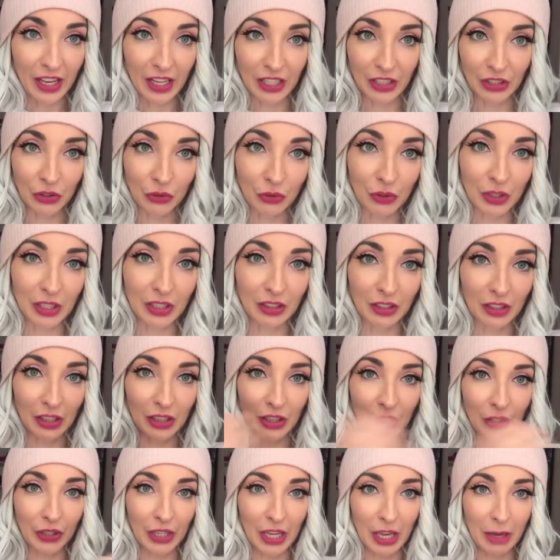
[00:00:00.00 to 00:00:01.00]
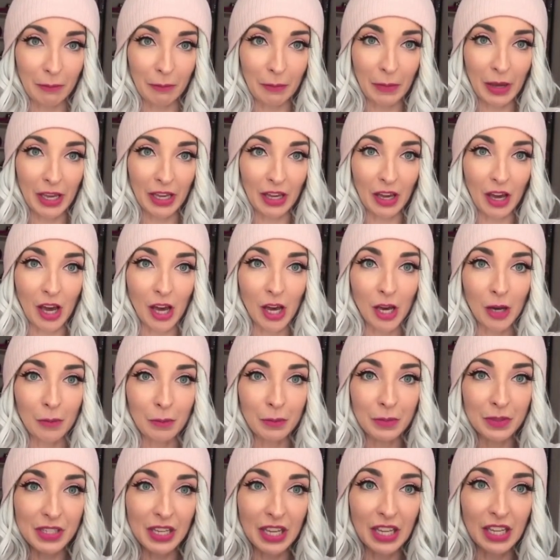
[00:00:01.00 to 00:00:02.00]
And you can look at my
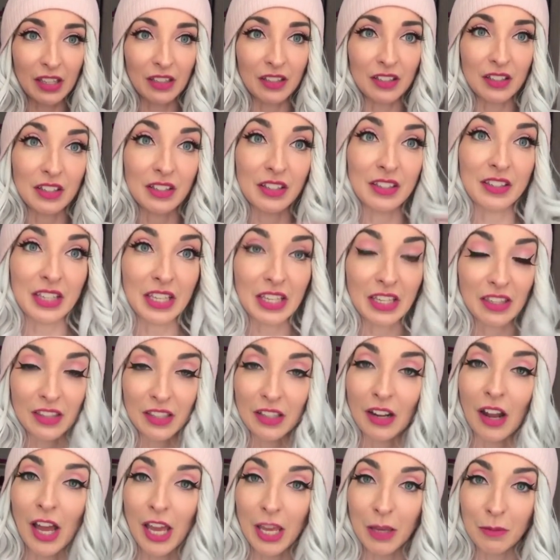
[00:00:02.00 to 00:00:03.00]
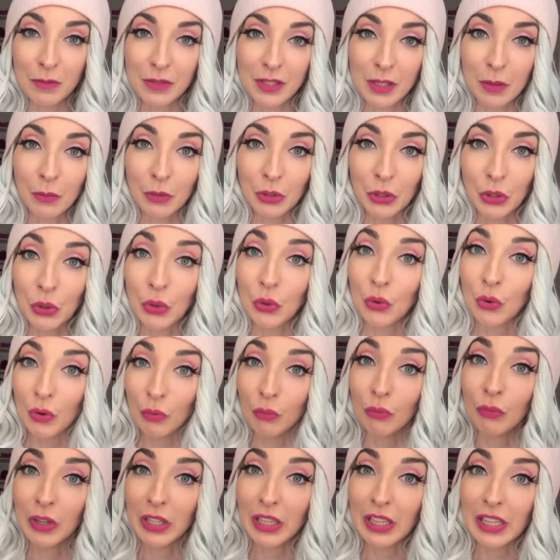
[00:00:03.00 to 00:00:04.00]
arms and see that I am someone who
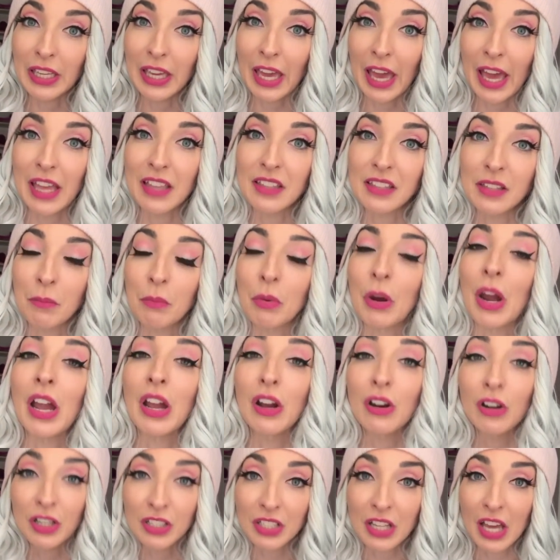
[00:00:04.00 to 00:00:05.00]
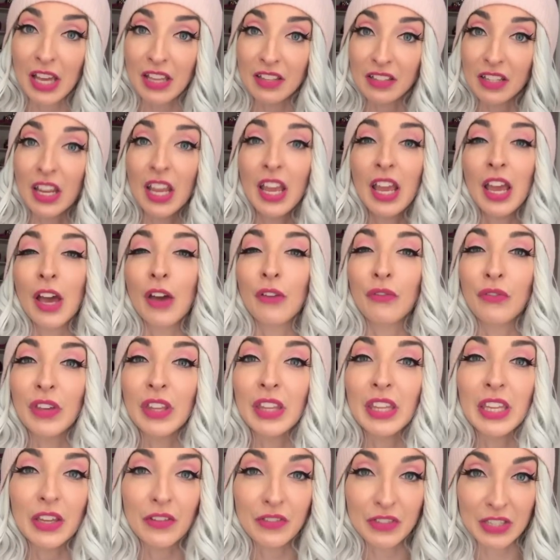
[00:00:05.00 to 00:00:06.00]
really has prioritized a
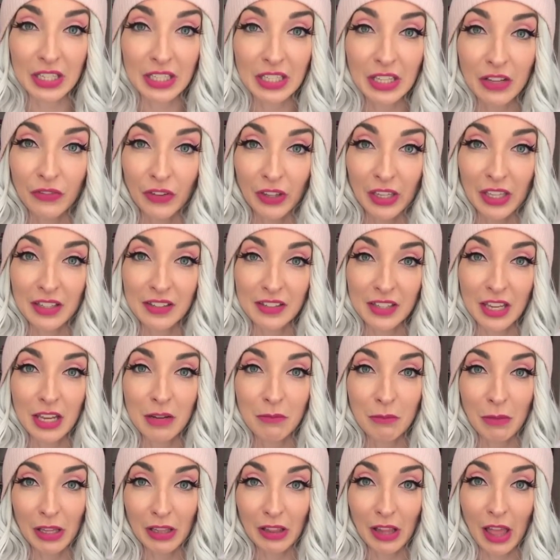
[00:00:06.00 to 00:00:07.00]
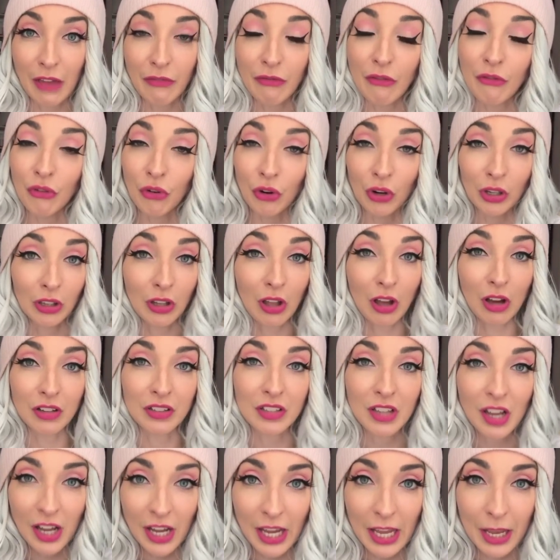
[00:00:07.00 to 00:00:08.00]
feeling of significance in my life for a long
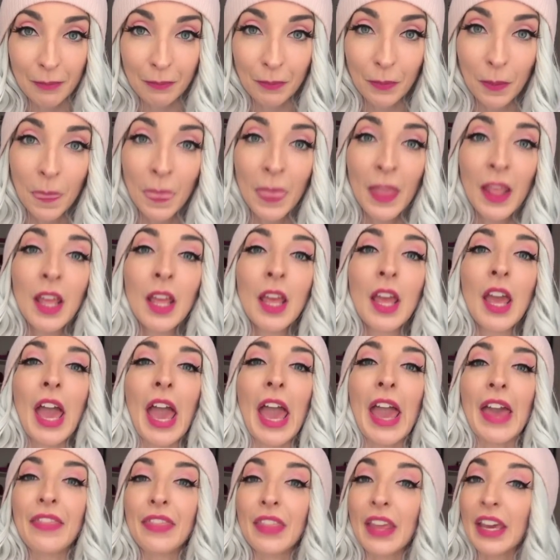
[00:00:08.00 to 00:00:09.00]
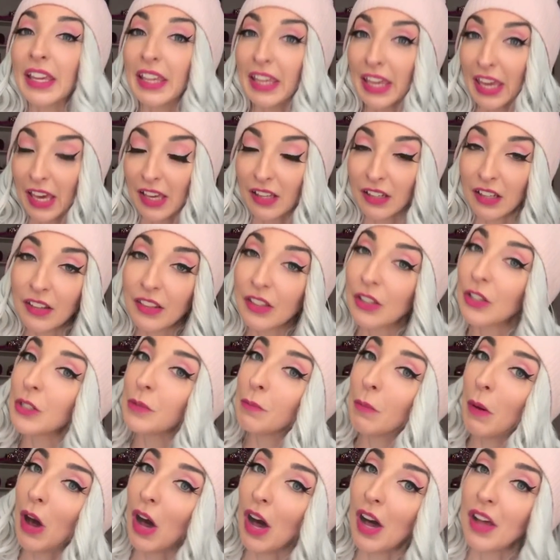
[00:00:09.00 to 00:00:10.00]
time. And again, there's
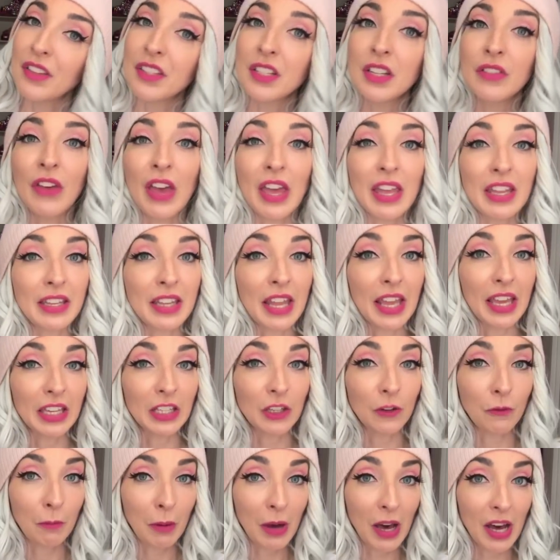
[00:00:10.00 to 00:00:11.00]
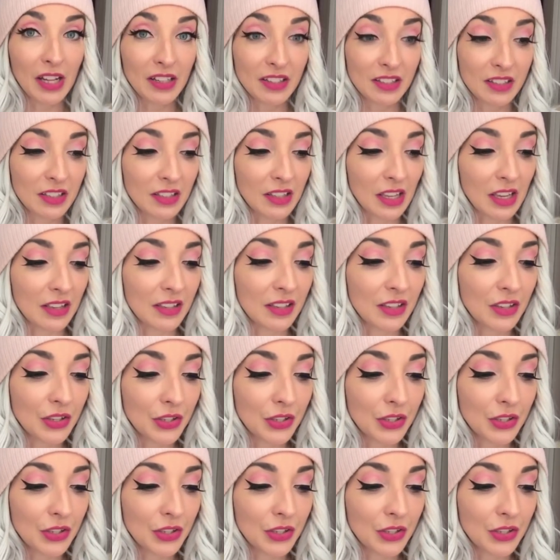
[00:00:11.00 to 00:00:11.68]
positive and negative parts to this.